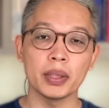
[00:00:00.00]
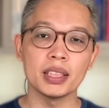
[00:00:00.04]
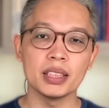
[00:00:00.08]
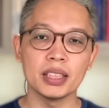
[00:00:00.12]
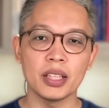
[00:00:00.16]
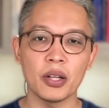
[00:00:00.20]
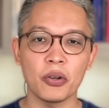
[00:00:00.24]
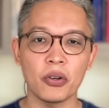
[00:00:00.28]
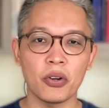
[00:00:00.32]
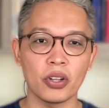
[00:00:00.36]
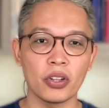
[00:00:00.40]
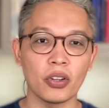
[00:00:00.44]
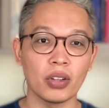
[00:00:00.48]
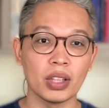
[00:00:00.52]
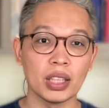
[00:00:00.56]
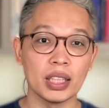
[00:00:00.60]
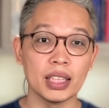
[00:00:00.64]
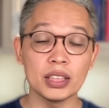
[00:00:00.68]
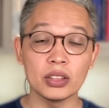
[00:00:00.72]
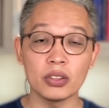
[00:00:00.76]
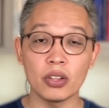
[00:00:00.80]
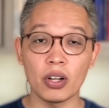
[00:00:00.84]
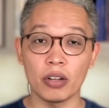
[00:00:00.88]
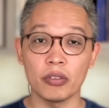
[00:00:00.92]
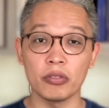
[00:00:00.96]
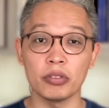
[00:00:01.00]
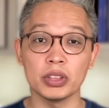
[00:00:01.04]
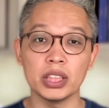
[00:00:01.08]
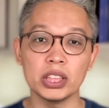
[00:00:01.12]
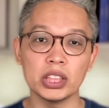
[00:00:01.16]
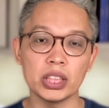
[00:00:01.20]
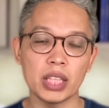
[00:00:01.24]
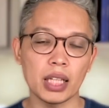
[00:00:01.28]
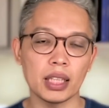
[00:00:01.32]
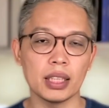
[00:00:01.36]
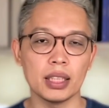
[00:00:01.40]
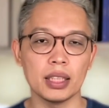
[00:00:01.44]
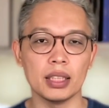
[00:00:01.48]
leave a like and
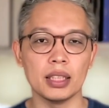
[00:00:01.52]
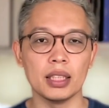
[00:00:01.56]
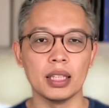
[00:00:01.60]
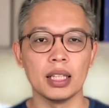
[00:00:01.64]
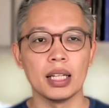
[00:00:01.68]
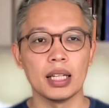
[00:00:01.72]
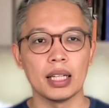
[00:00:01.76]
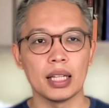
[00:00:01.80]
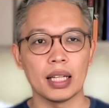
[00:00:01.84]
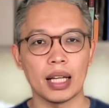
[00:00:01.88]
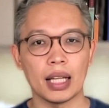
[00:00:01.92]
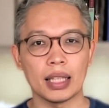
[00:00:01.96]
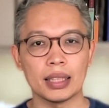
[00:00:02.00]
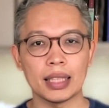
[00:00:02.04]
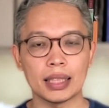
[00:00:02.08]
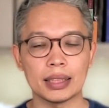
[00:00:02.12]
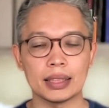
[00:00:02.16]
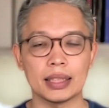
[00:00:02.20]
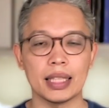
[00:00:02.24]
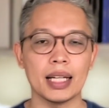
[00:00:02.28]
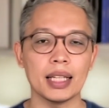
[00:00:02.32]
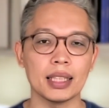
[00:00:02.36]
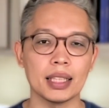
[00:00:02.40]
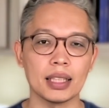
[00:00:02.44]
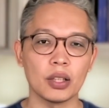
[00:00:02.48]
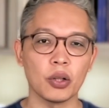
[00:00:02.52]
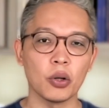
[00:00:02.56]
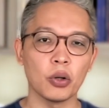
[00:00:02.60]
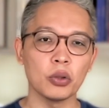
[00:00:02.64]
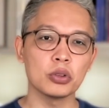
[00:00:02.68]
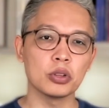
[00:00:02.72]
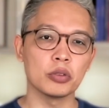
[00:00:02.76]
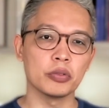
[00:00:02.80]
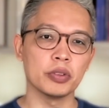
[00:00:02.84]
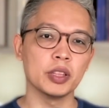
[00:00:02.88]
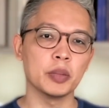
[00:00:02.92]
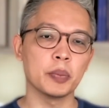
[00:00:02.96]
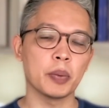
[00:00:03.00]
subscribe to the channel for more
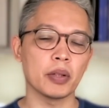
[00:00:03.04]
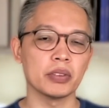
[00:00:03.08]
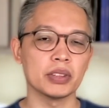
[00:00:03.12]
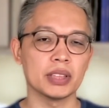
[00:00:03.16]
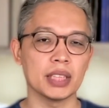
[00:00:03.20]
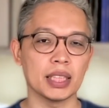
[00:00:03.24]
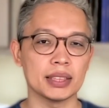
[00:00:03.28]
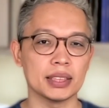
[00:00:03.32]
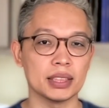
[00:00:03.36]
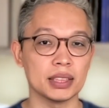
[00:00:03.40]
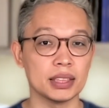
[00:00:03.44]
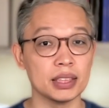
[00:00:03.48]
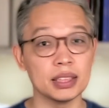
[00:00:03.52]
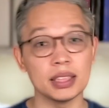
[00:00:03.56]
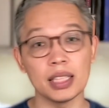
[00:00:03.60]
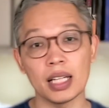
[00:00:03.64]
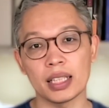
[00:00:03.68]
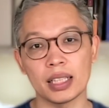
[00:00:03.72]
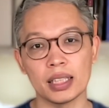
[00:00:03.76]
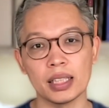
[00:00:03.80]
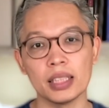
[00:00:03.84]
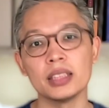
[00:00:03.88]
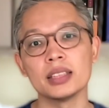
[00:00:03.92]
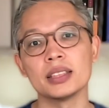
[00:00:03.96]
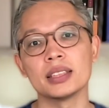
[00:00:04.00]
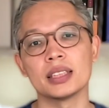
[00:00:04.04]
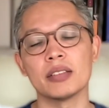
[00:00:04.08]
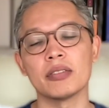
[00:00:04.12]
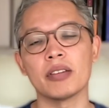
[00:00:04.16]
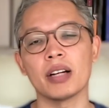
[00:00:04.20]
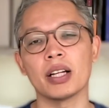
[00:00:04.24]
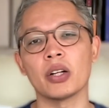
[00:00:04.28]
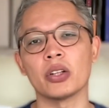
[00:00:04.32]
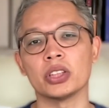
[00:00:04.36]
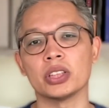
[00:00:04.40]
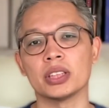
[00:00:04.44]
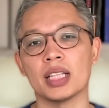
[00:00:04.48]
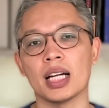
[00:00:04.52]
health content.
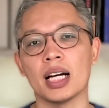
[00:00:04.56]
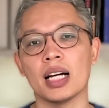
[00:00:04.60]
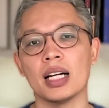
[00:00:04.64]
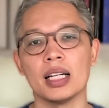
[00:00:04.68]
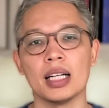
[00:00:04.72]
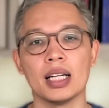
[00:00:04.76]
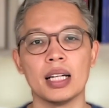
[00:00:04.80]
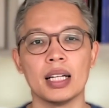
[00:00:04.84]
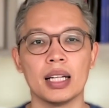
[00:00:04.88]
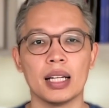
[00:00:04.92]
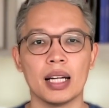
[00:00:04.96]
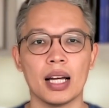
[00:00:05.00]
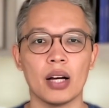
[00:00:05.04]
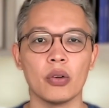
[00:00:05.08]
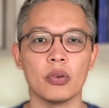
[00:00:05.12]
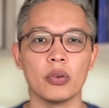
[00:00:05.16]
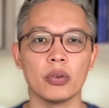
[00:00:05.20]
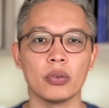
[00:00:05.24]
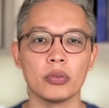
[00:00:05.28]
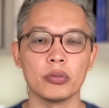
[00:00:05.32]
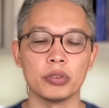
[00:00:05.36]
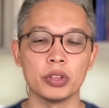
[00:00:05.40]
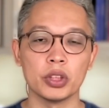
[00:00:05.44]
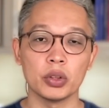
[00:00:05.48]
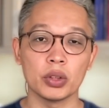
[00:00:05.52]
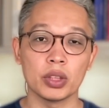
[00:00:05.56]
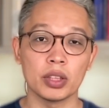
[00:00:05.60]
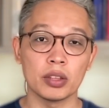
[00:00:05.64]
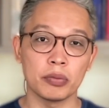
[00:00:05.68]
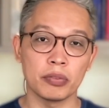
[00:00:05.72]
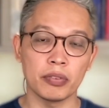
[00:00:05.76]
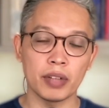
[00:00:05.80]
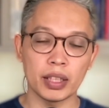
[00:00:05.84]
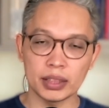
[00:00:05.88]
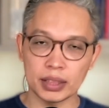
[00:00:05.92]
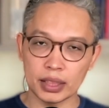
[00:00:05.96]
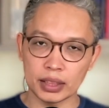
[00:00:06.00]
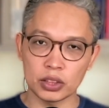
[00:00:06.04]
Daniel Coriolano here. A
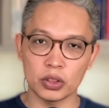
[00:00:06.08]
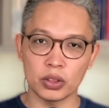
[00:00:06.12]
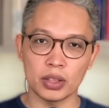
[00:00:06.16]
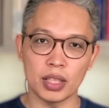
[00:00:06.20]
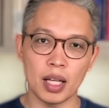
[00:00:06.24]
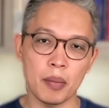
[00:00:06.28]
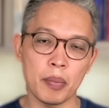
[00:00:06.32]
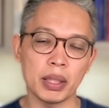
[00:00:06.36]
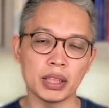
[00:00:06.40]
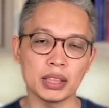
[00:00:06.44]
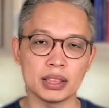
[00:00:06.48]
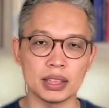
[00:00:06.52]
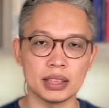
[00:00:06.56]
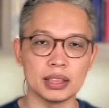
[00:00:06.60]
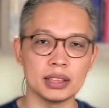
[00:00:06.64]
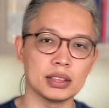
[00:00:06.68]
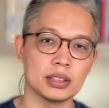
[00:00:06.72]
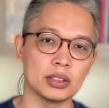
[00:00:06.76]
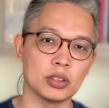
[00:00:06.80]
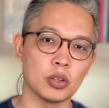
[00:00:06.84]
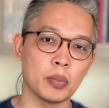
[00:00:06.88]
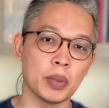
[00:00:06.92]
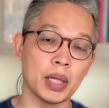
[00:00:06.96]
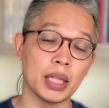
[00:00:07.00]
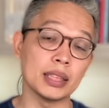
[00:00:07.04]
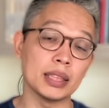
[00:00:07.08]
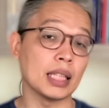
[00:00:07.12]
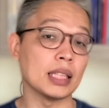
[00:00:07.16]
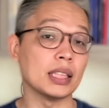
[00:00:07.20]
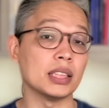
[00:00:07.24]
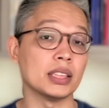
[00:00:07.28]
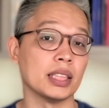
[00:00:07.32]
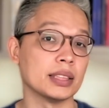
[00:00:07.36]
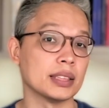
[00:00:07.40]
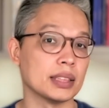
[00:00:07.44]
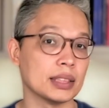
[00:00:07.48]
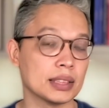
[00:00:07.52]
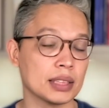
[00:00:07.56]
big hug, and now click on
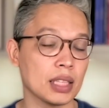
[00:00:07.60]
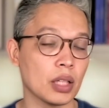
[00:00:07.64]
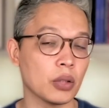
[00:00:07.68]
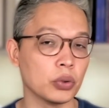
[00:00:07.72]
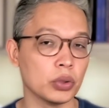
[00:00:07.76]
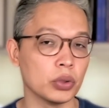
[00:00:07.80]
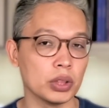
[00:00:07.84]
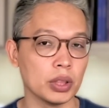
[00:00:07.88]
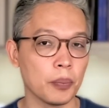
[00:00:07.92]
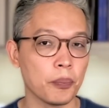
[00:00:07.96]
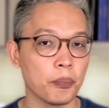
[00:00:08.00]
this video that